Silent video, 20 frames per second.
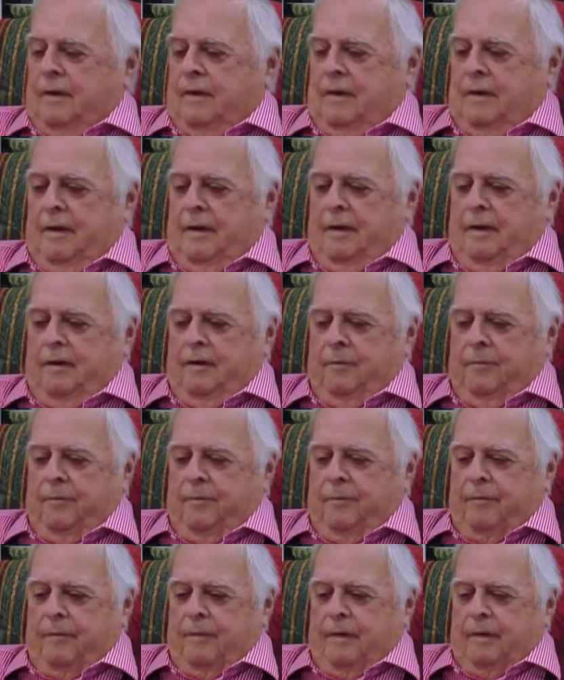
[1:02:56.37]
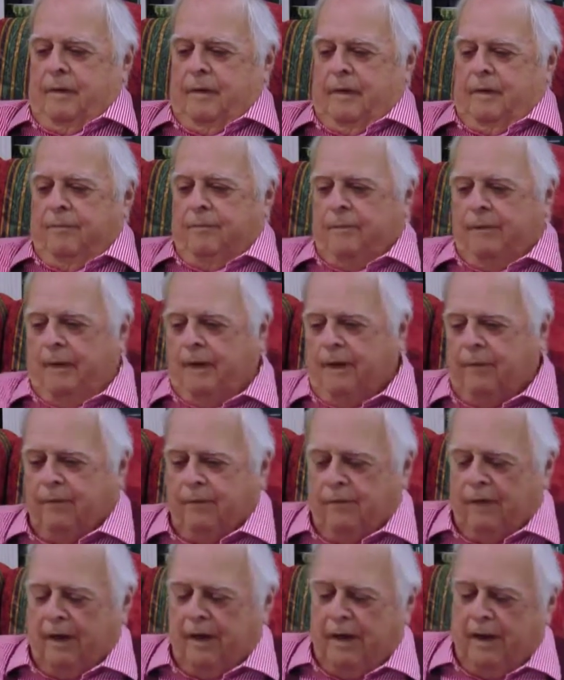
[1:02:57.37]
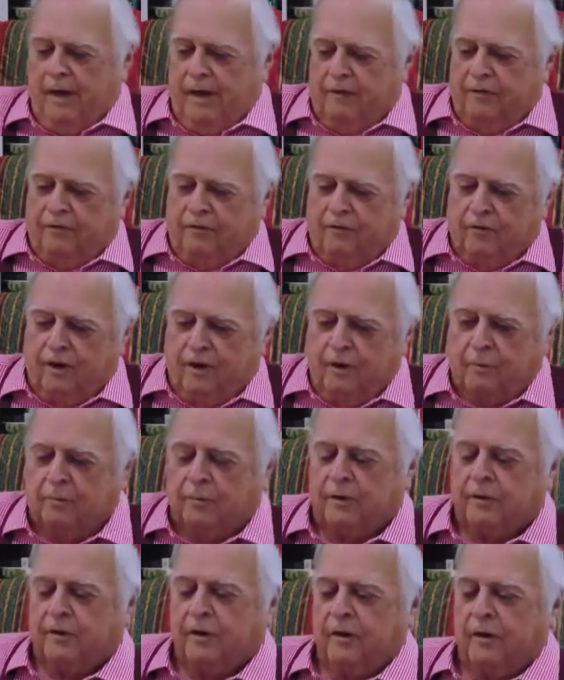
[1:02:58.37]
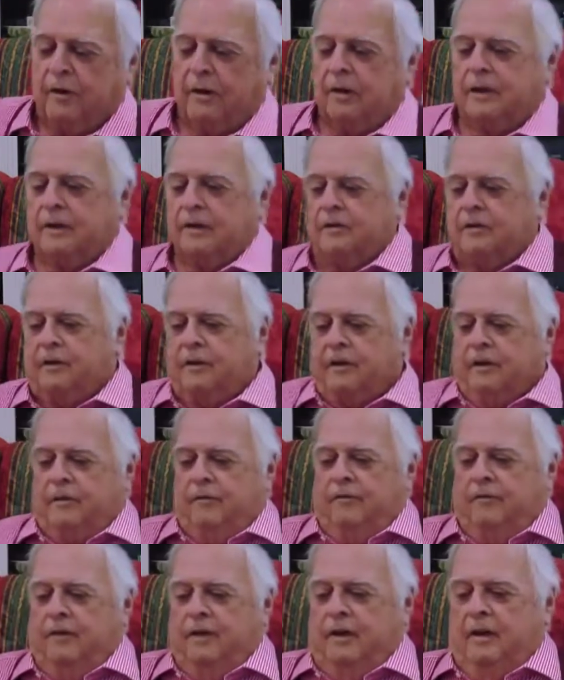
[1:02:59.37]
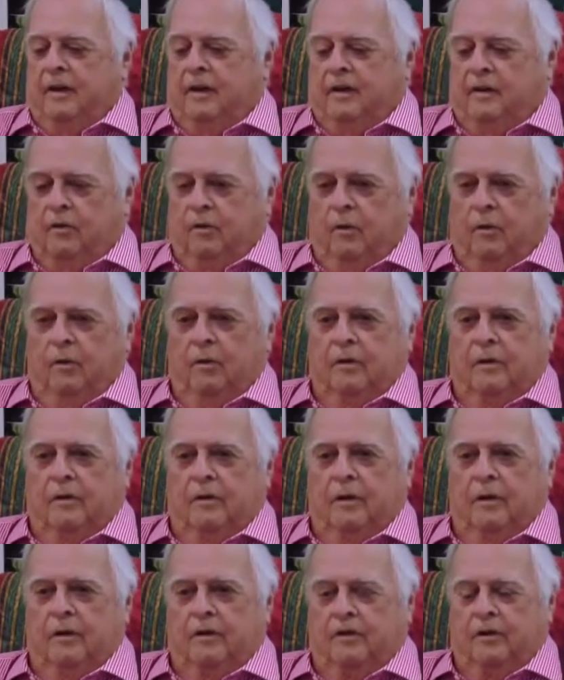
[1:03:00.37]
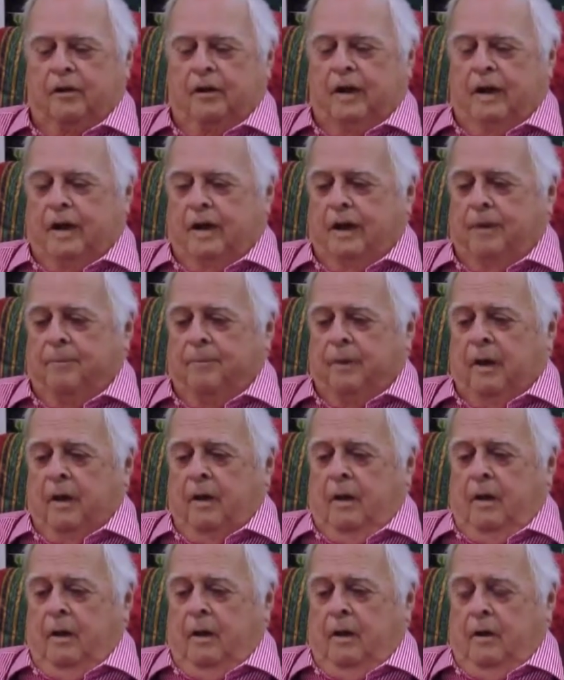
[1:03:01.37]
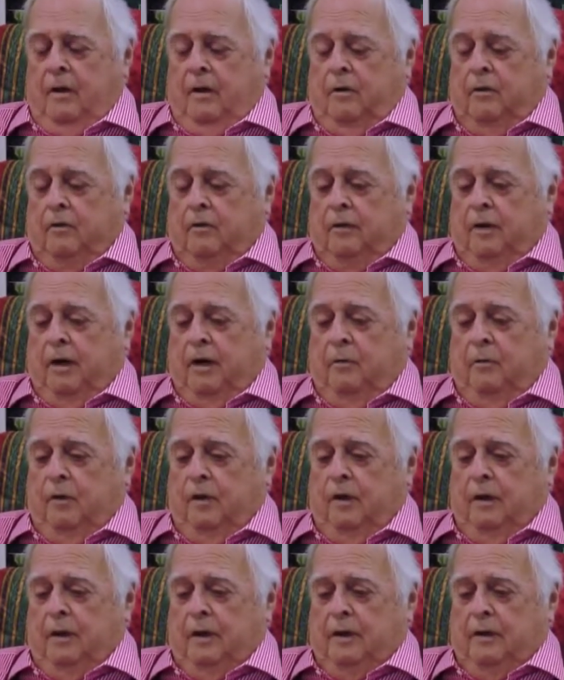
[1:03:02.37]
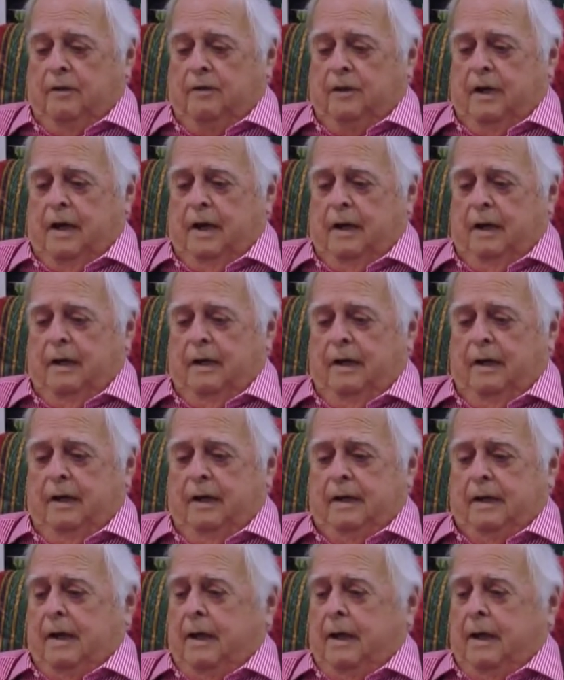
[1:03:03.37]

Now, I have a very paternalistic feeling toward uh, Shania, whose name really is Eileen.